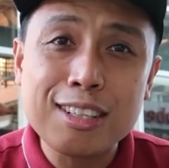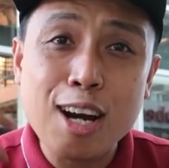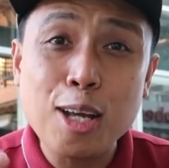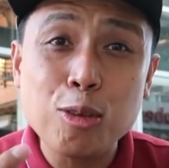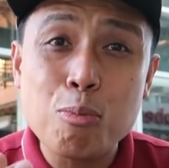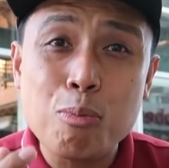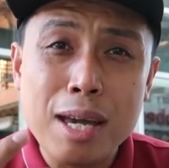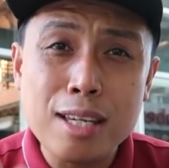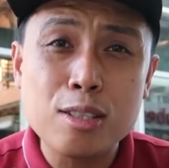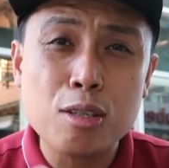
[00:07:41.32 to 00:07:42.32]
Try to
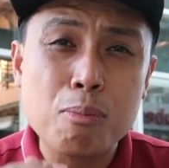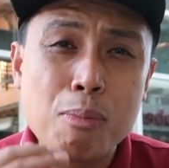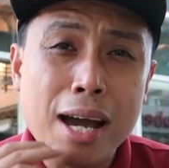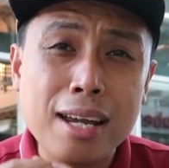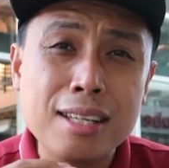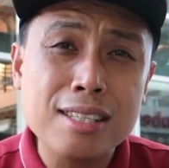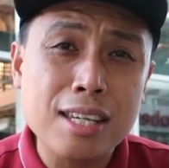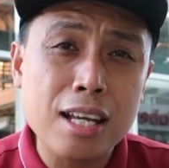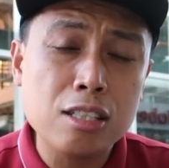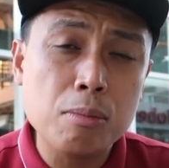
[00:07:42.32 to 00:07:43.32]
base your buy and
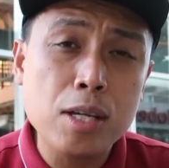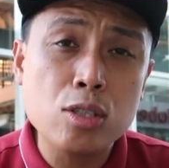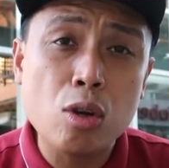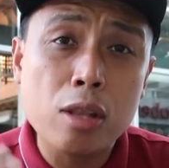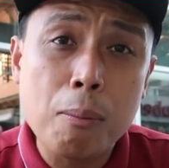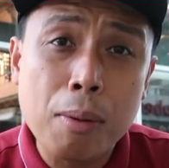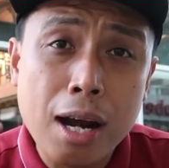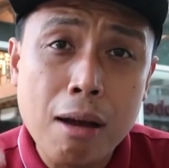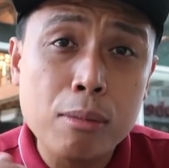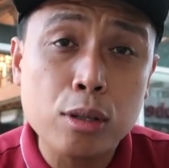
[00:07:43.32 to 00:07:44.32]
sells based on the
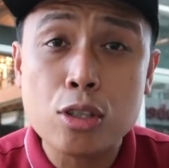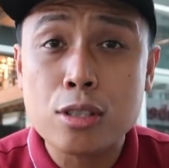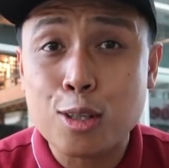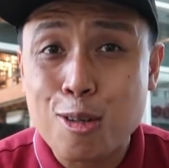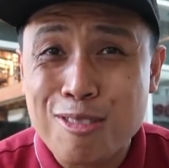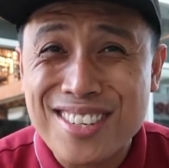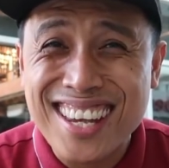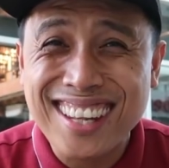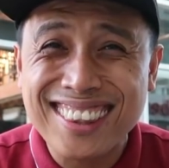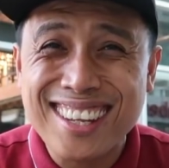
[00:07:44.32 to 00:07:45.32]
parameters that you've
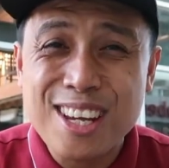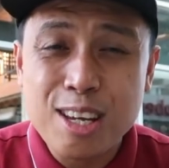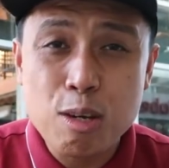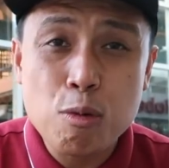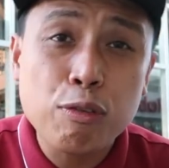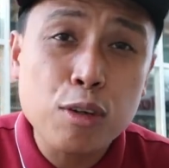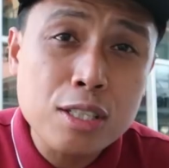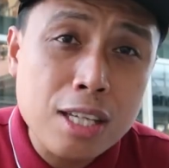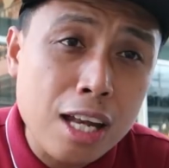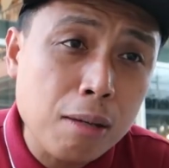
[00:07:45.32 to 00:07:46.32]
set. If
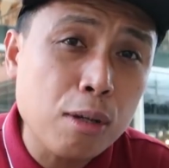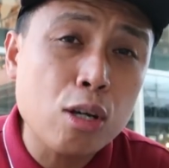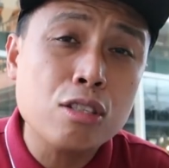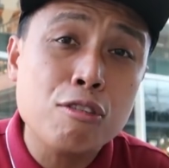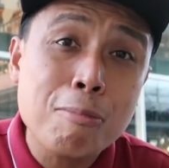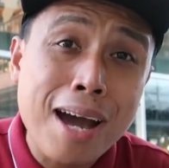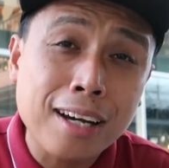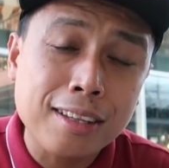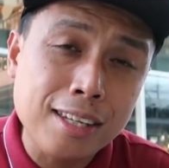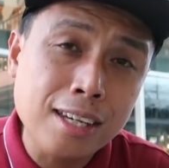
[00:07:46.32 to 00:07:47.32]
you're selling because of
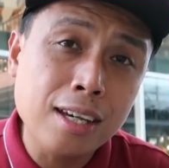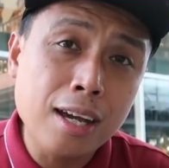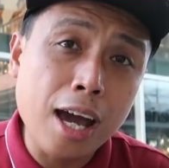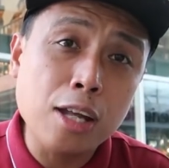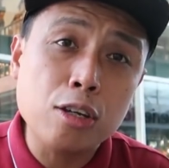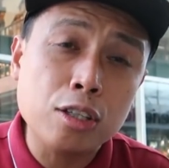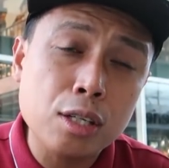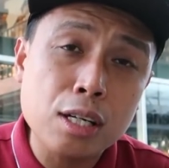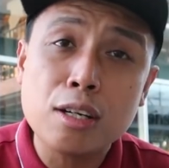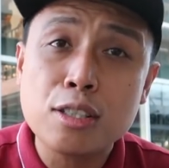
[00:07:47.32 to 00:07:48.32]
MACD and your
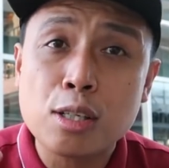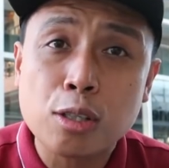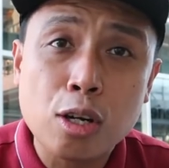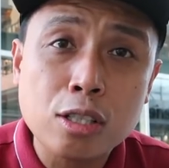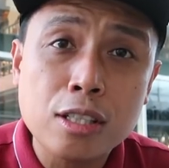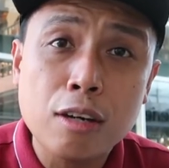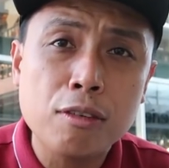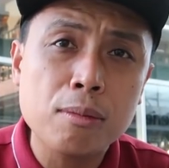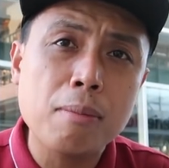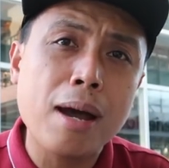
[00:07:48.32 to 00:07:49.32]
triggers the cross
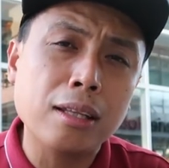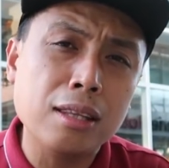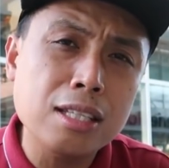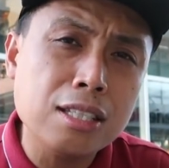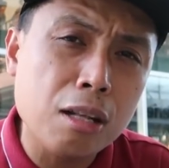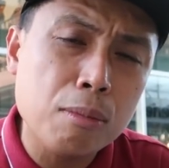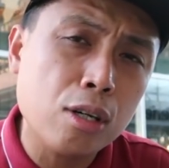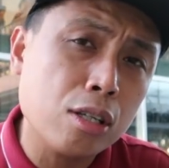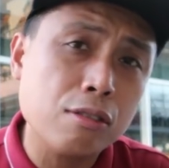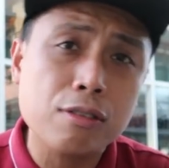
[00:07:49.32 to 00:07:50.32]
down from the MACD, sell
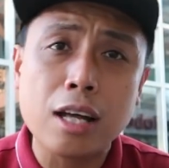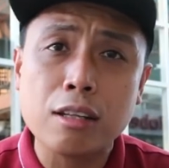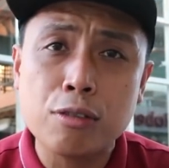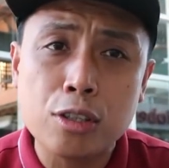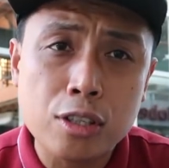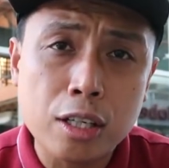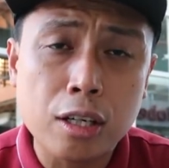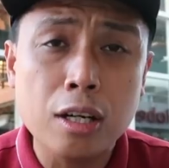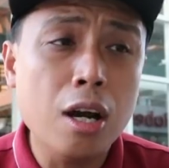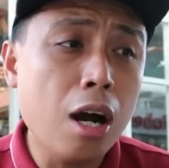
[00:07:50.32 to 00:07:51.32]
because of that. If your
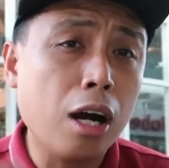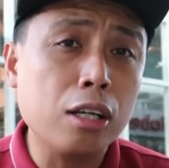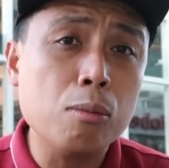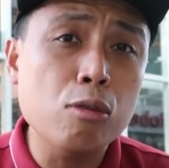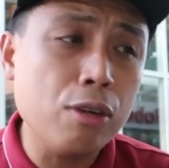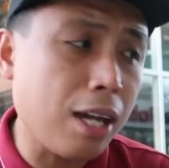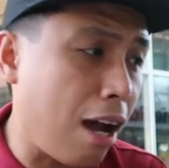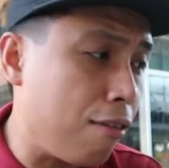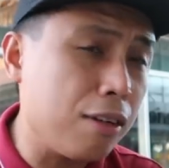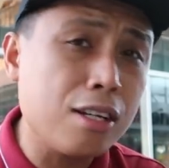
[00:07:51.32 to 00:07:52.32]
trigger are the moving
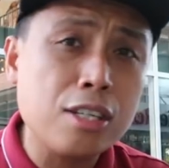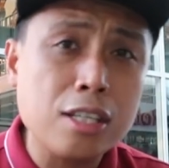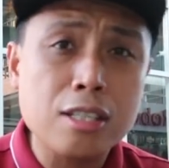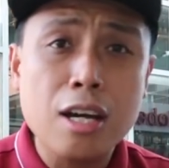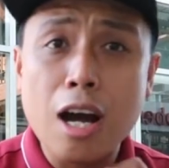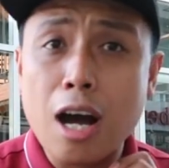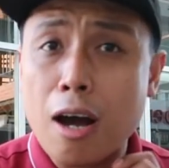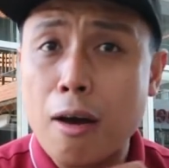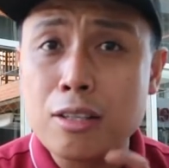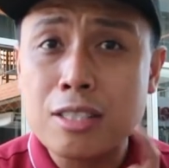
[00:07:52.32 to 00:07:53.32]
averages,
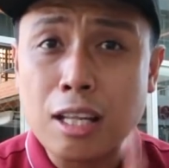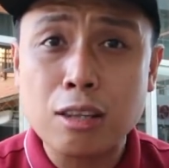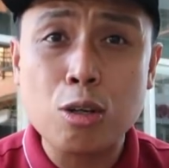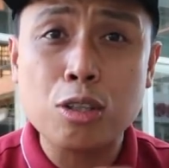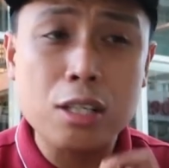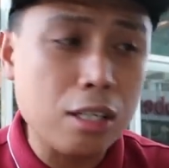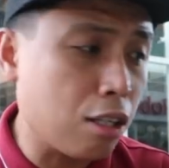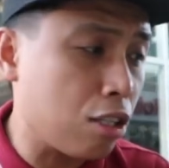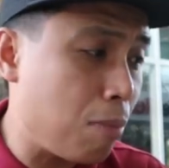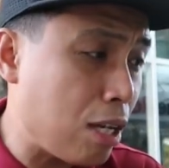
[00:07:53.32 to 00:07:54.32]
set your
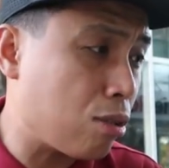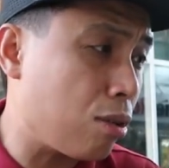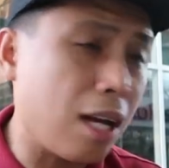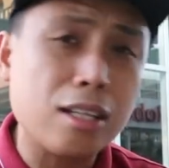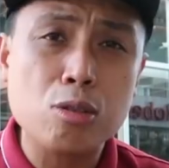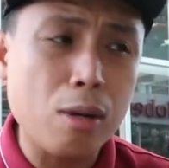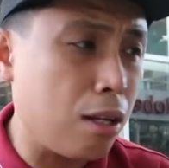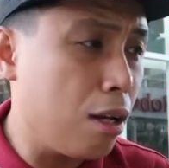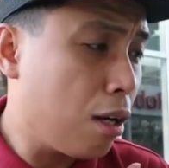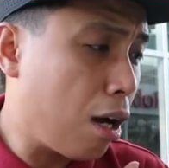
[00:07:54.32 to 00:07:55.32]
triggers based on that as well.